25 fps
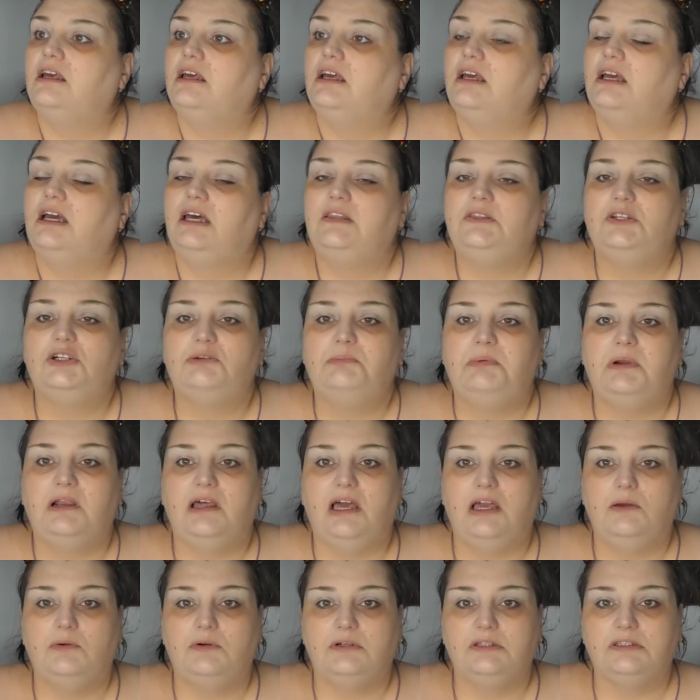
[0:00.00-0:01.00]
And the
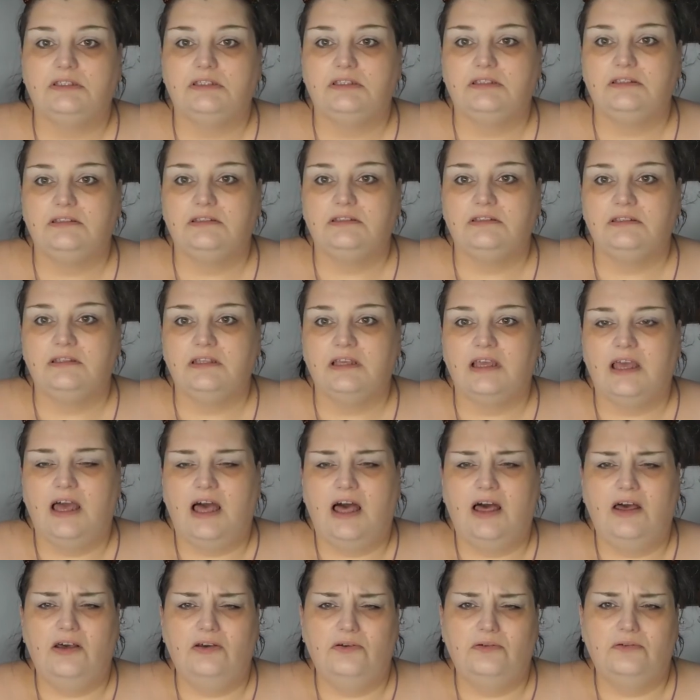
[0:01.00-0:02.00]
reply was,
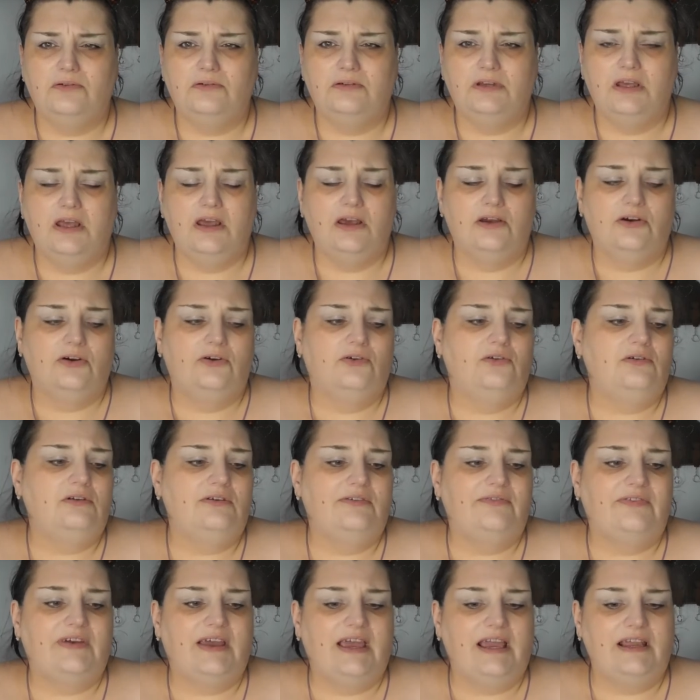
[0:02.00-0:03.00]
Oh, all
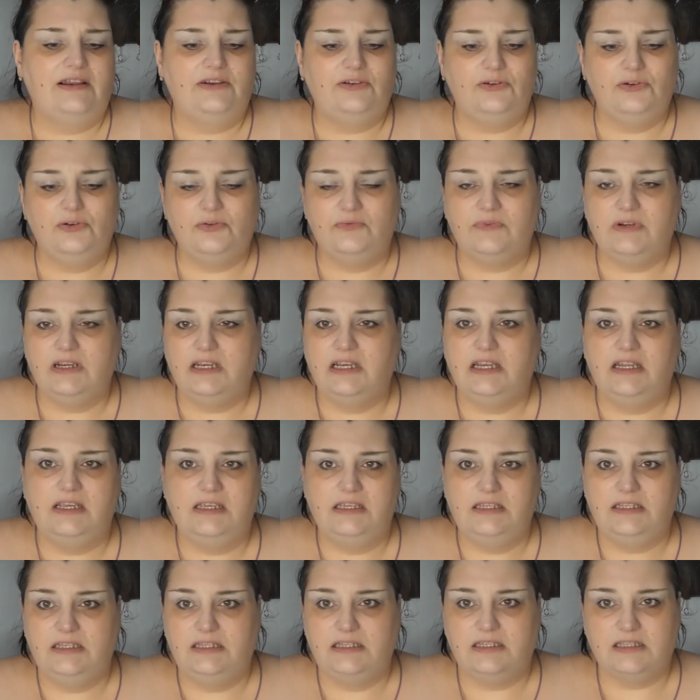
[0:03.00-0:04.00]
of our new
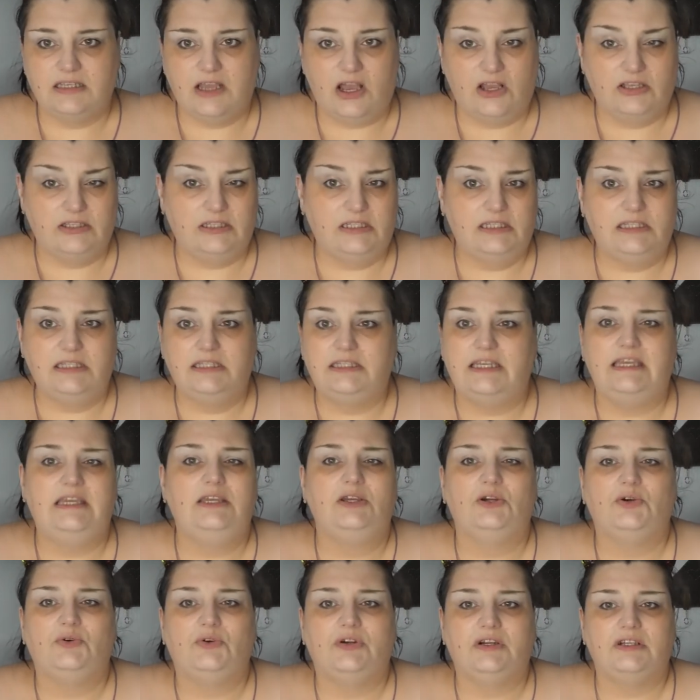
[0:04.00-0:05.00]
releases are
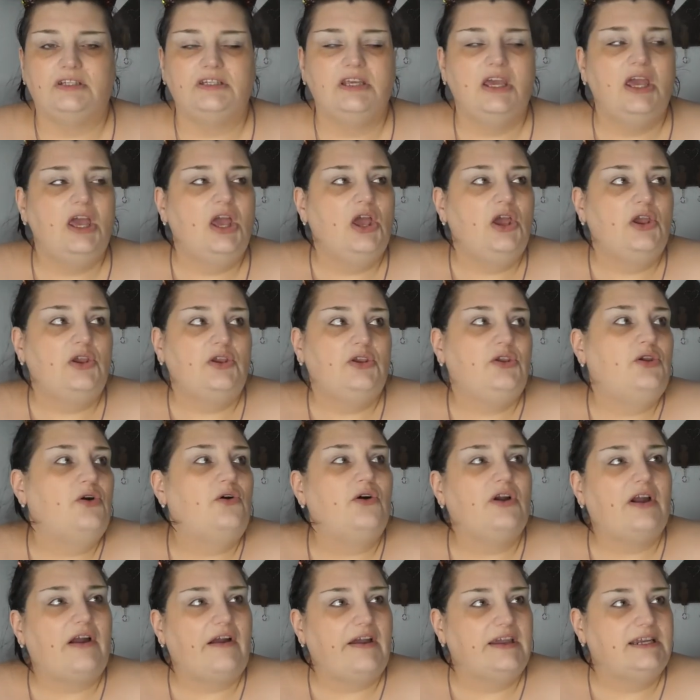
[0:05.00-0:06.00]
secret.
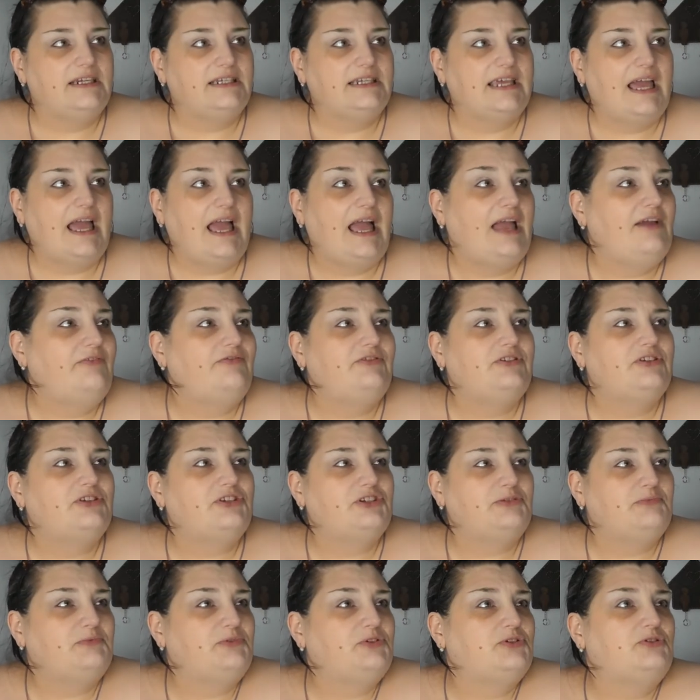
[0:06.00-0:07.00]
You're going to have to
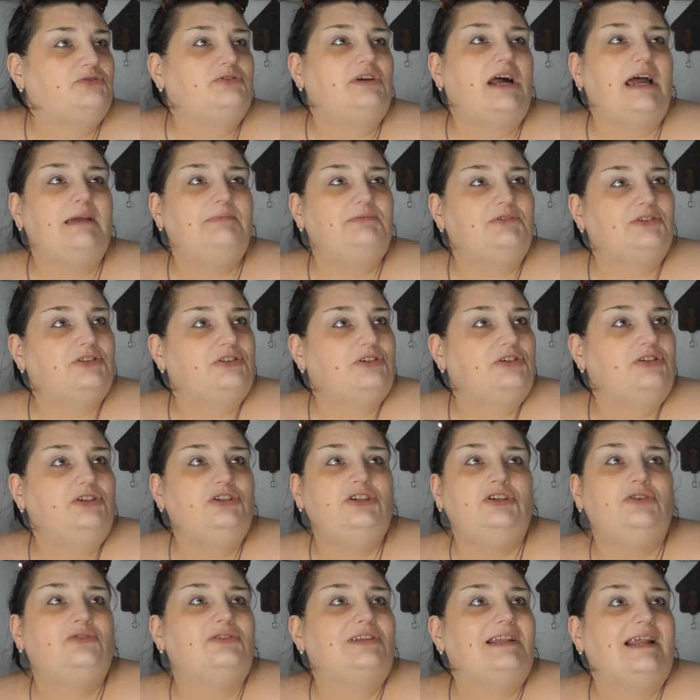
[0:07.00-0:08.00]
subscribe to the
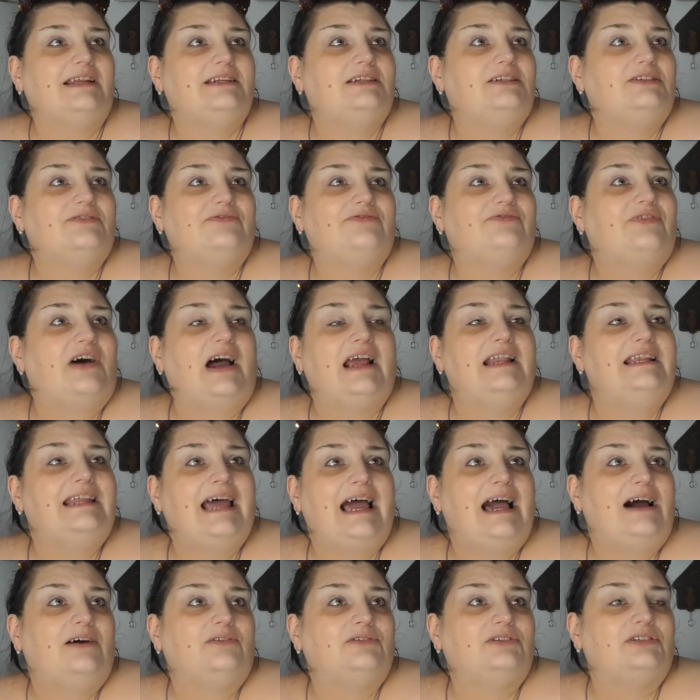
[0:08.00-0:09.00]
newsletter to find
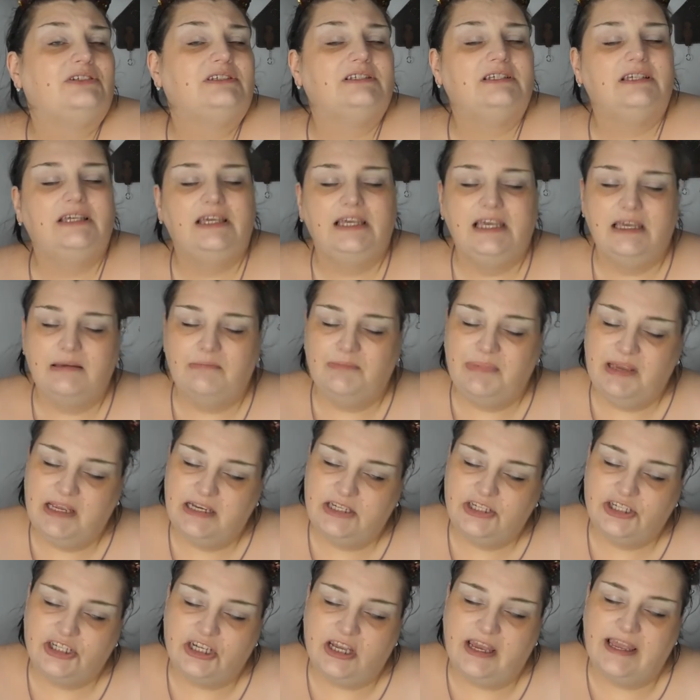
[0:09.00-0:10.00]
out.
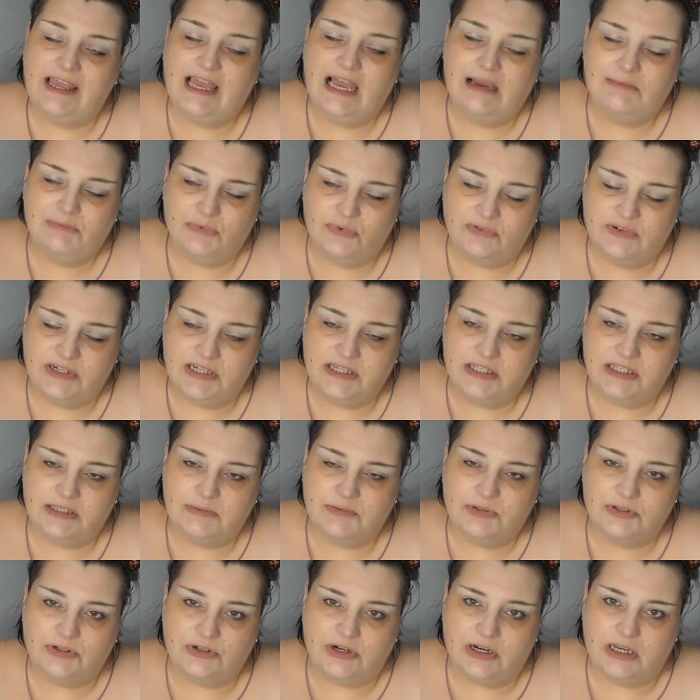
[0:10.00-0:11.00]
Bitch, I am already
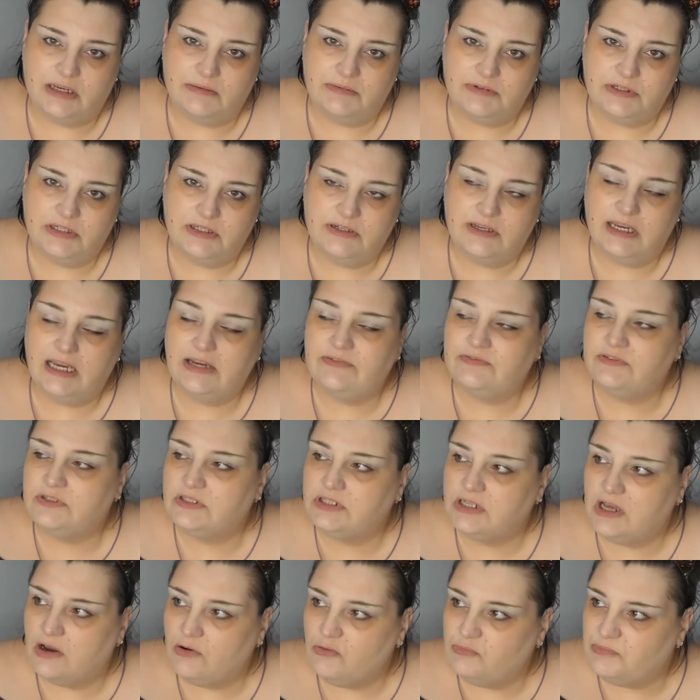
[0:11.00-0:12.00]
subscribed. You haven't
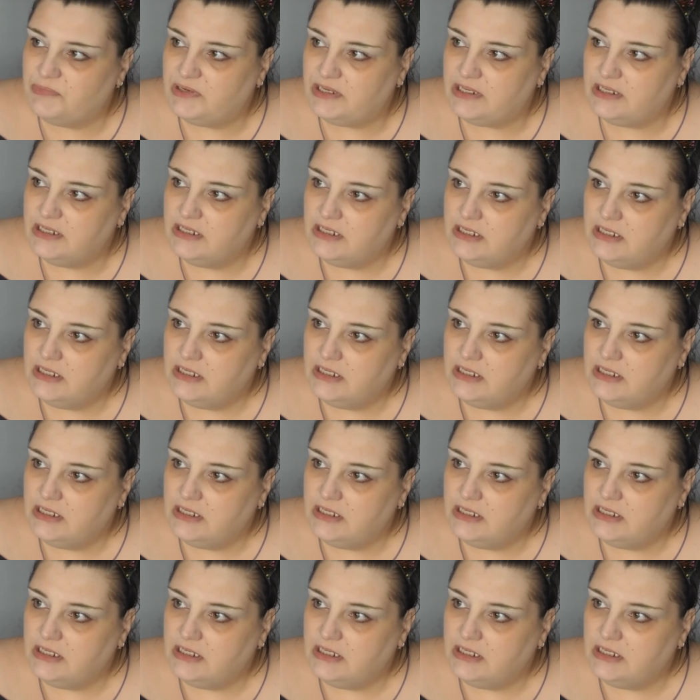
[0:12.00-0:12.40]
told me.